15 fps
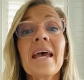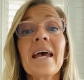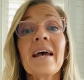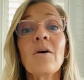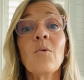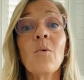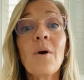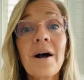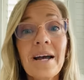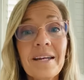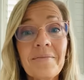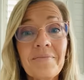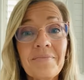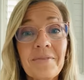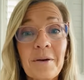One,
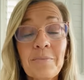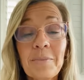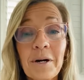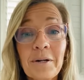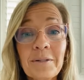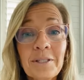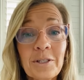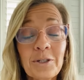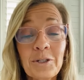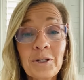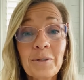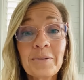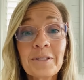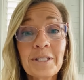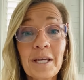most
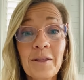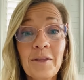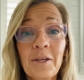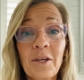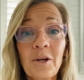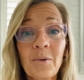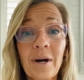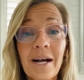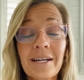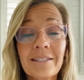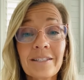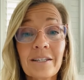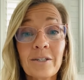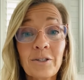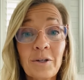students in the
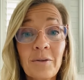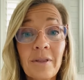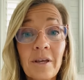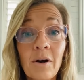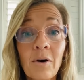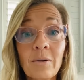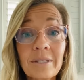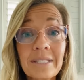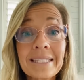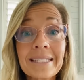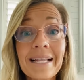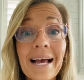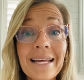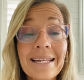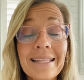U.S. do the old
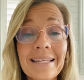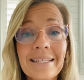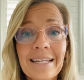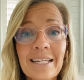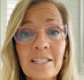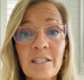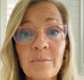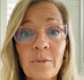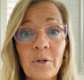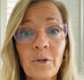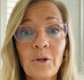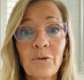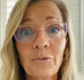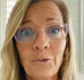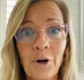sliding the
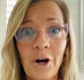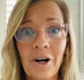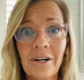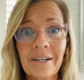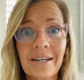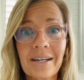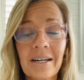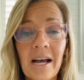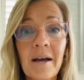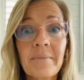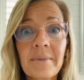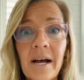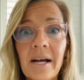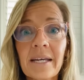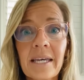decimal wrong. I'm
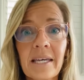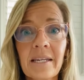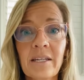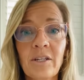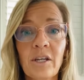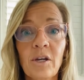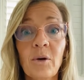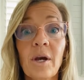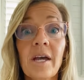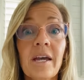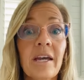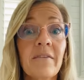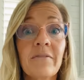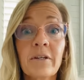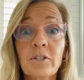not kidding you.
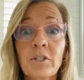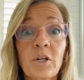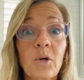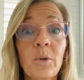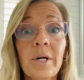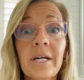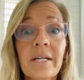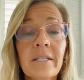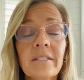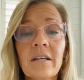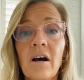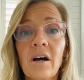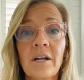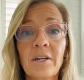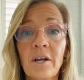If there's a quiz
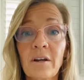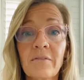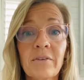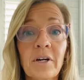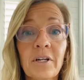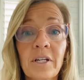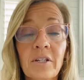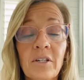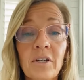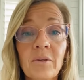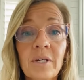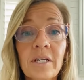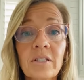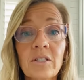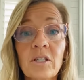on converting
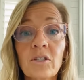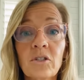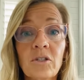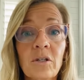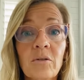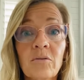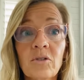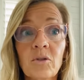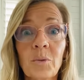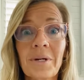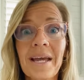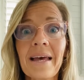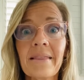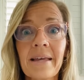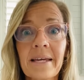units, students will
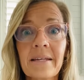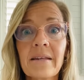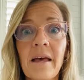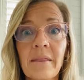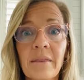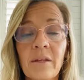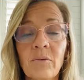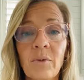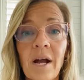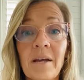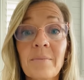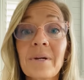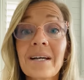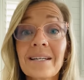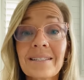get like nothing right
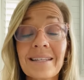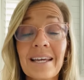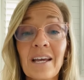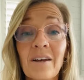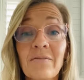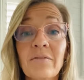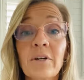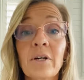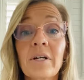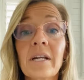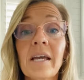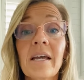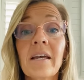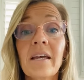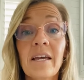because they convert
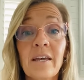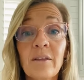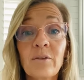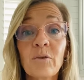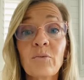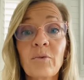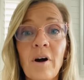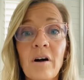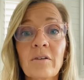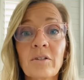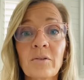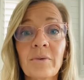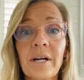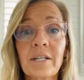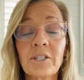in the wrong
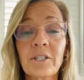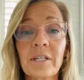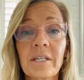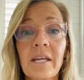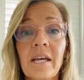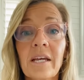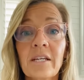direction.